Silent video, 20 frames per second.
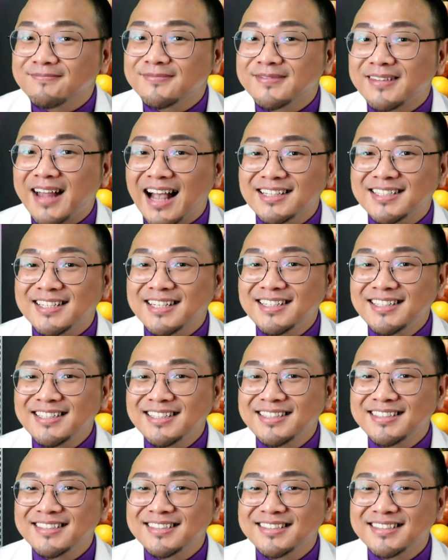Answer?
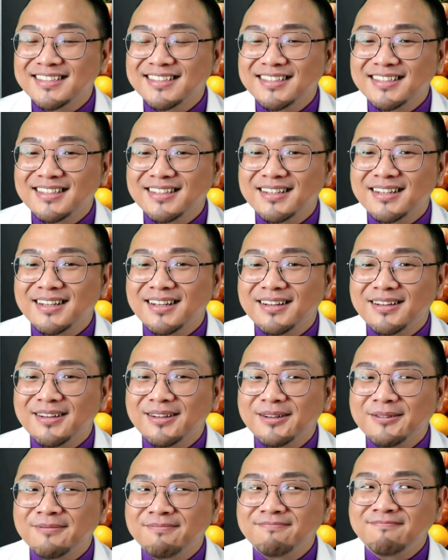
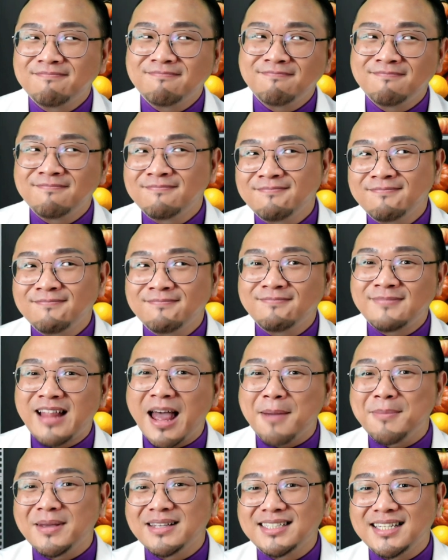Let
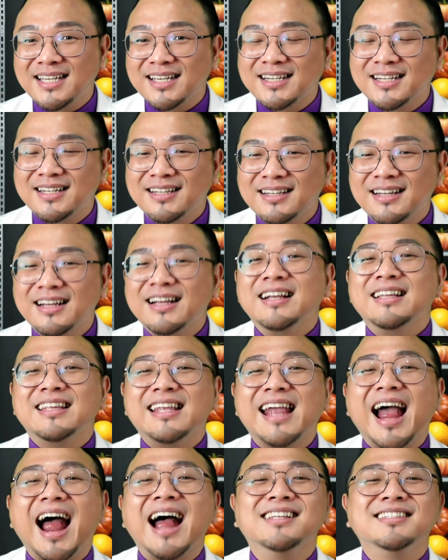me think. The
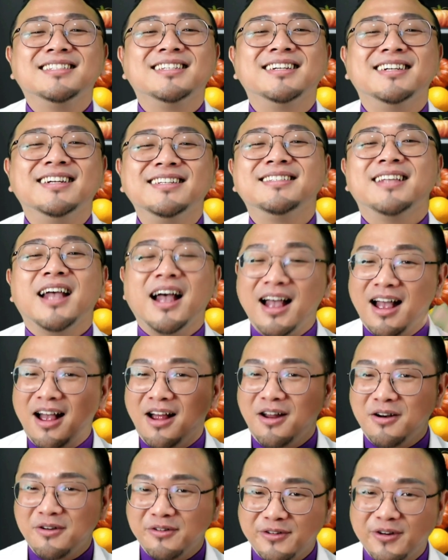answer is
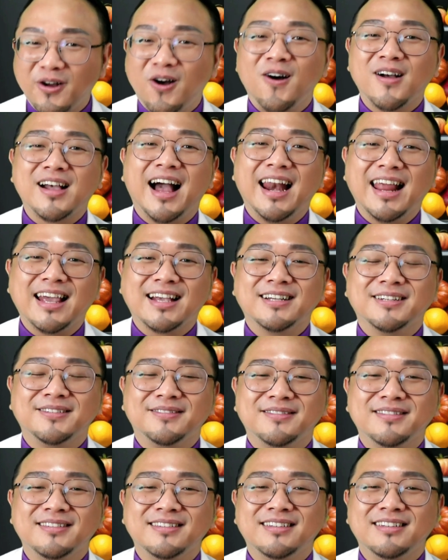raw garlic.
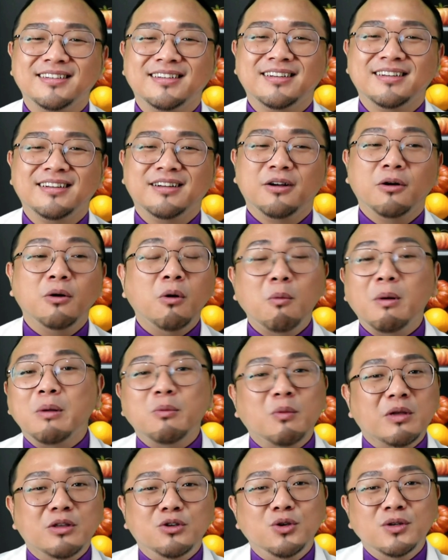Oh, but we
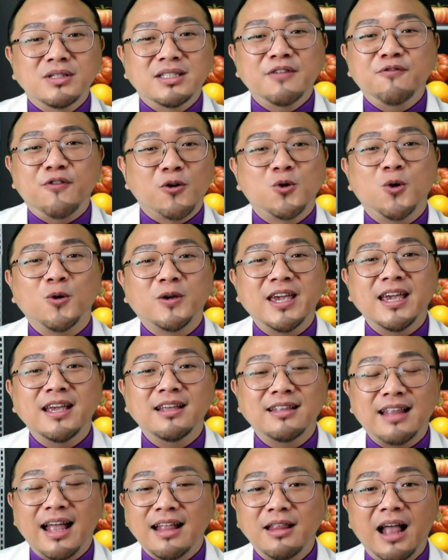use it for cooking,
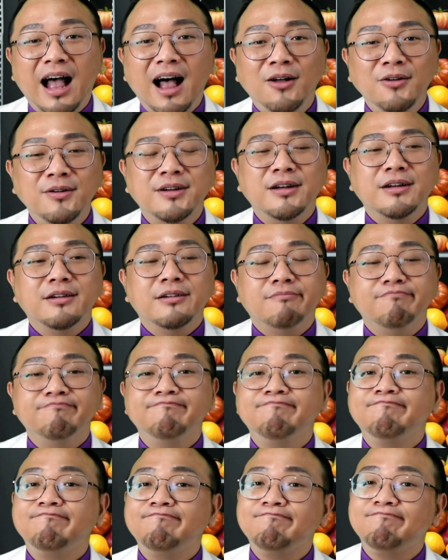then how?
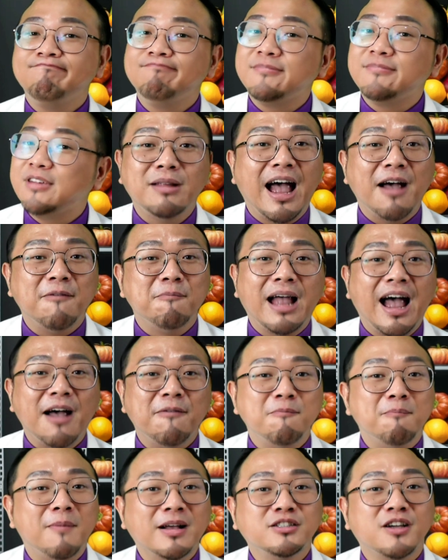You don't have
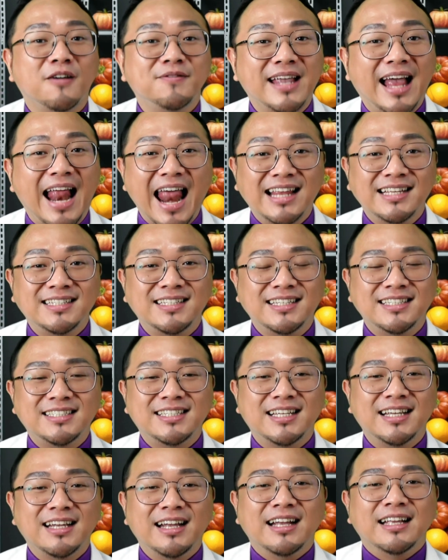much of the allicin.
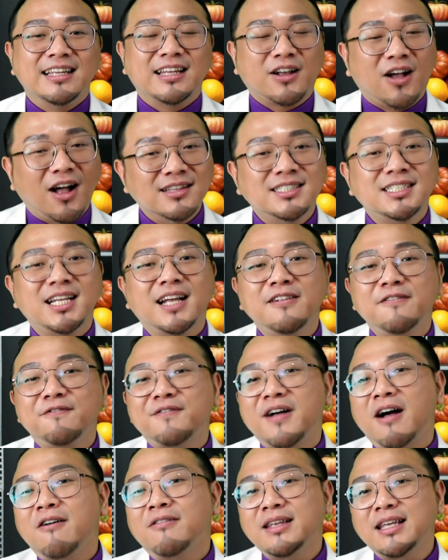The content
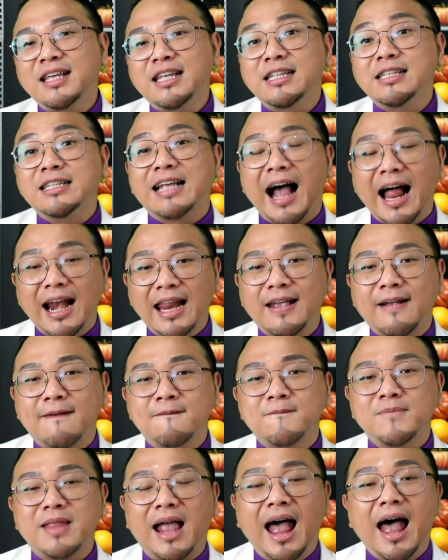found in garlic
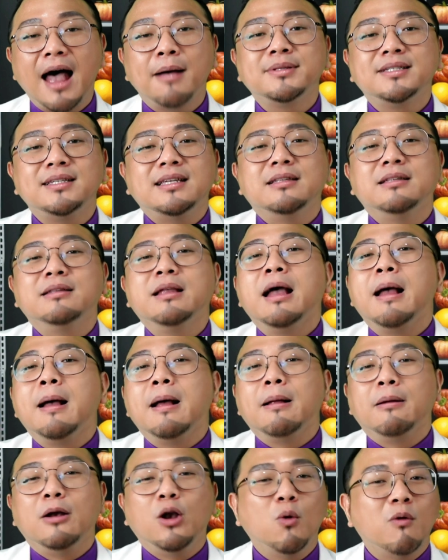that helps in
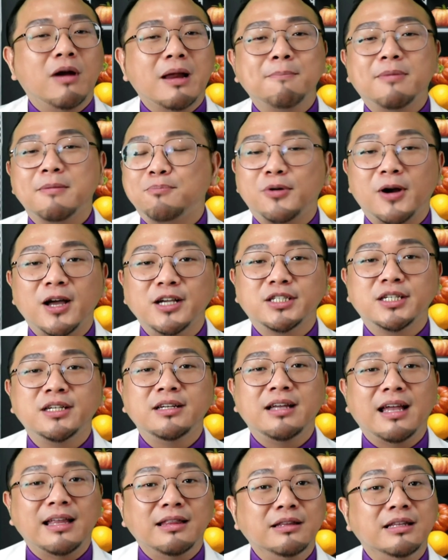lowering blood pressure
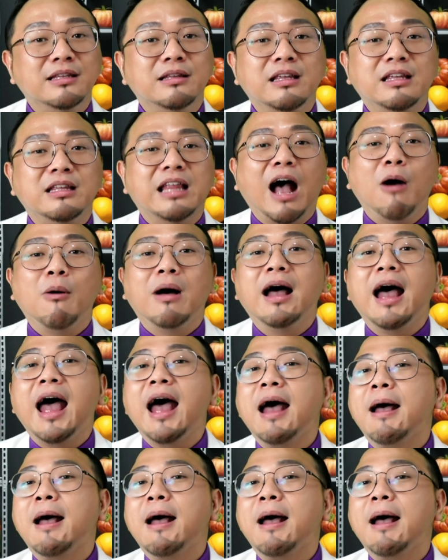and in our